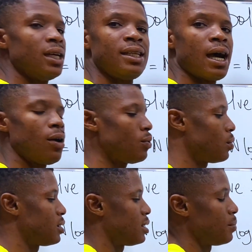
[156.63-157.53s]
Now
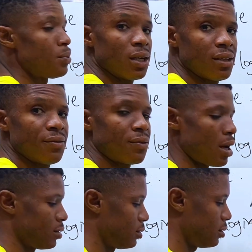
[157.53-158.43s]
we separate the
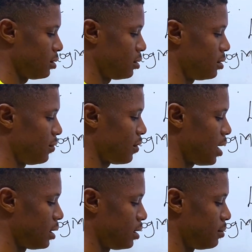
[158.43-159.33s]
fraction
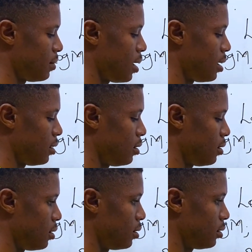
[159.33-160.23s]
divided by
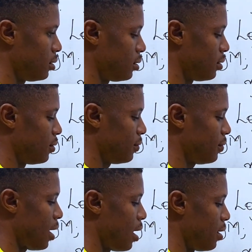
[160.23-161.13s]
log
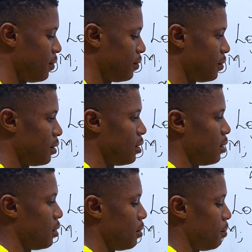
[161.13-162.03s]
5
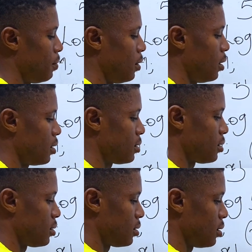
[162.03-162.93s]

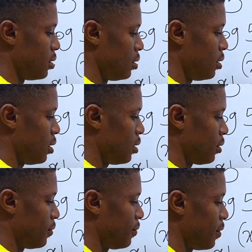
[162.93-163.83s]
plus
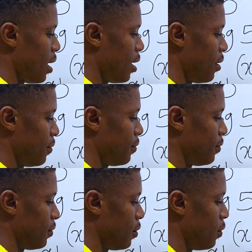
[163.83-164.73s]
log 5
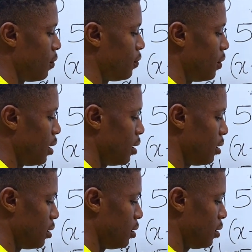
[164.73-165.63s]
over
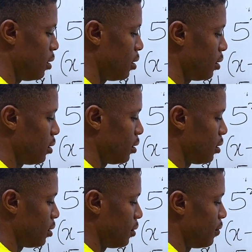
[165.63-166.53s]
log
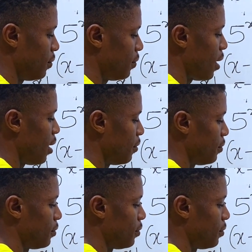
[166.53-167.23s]
5.